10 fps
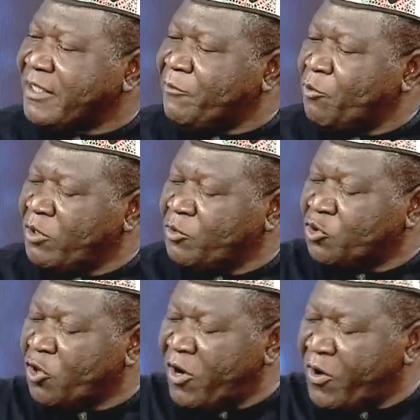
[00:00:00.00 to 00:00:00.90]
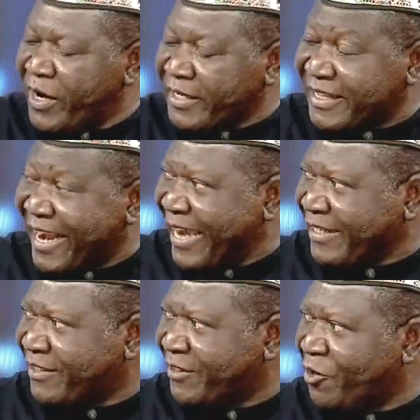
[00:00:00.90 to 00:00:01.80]
want to draw a slide
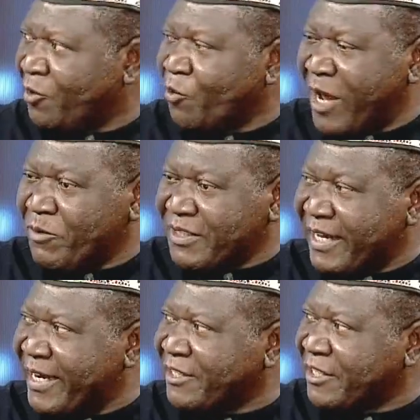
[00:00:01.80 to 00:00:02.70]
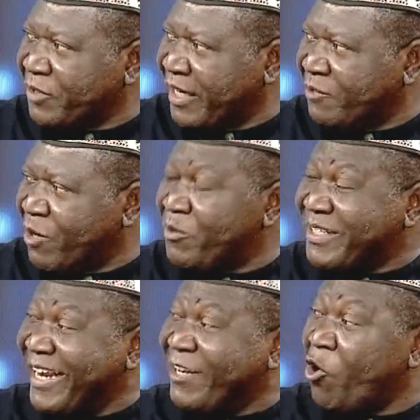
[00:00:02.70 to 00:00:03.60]
on where we started derailing, where we
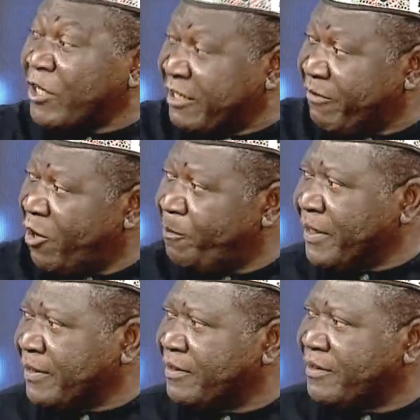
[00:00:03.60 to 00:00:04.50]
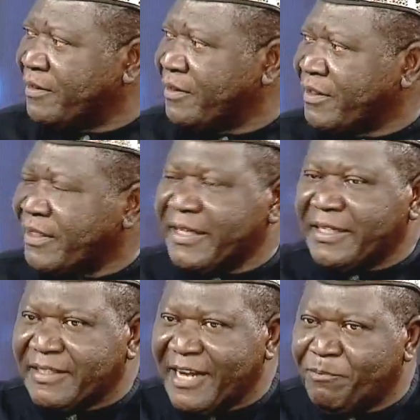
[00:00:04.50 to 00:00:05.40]
started undeveloping, it
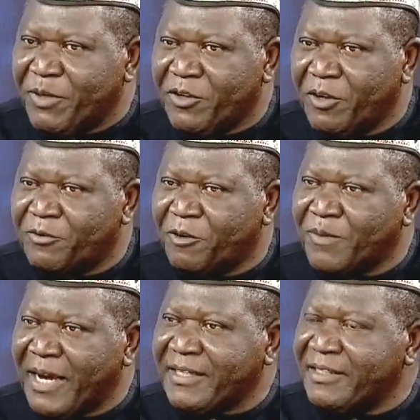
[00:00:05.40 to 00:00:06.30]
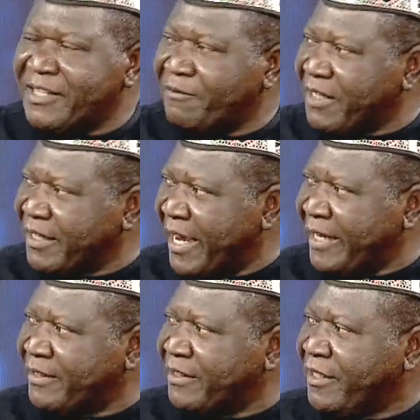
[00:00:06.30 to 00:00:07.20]
is that period from
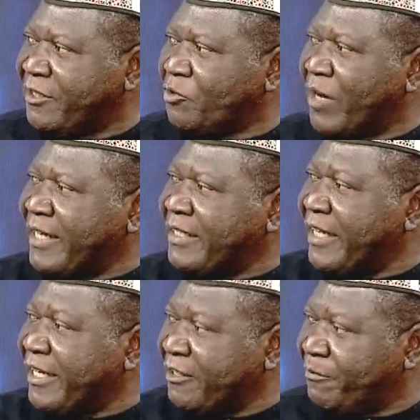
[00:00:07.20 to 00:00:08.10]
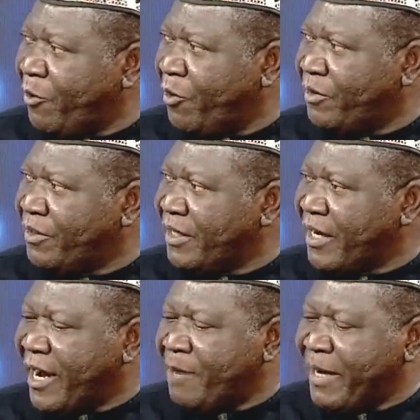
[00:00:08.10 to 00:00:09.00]
1979 to 1984.
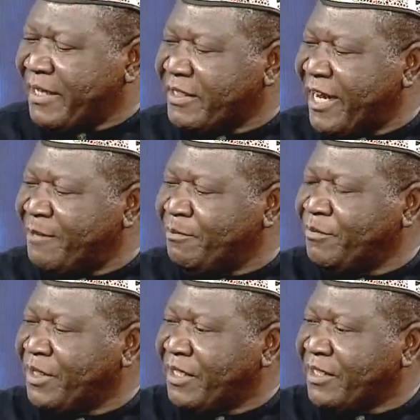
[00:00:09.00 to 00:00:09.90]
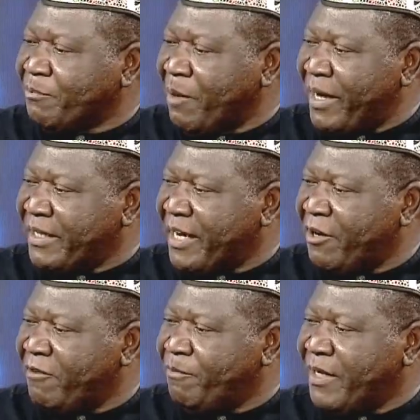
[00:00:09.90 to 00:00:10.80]
And by the time the Babangida
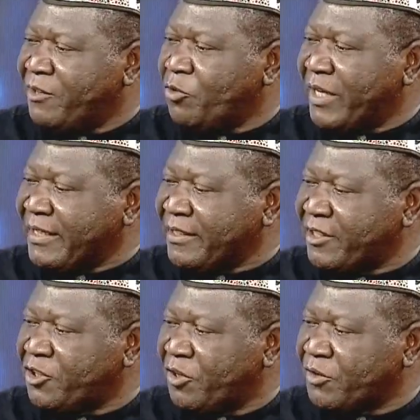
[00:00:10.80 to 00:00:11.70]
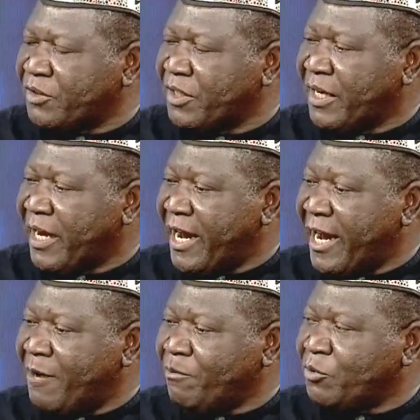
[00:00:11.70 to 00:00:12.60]
government took a decision
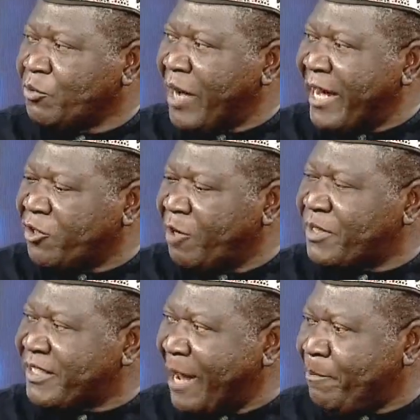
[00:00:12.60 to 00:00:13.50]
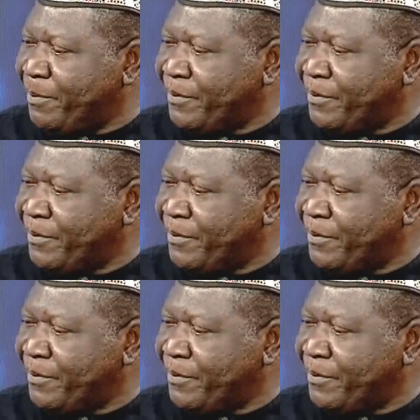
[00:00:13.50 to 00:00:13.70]
to adopt SAP,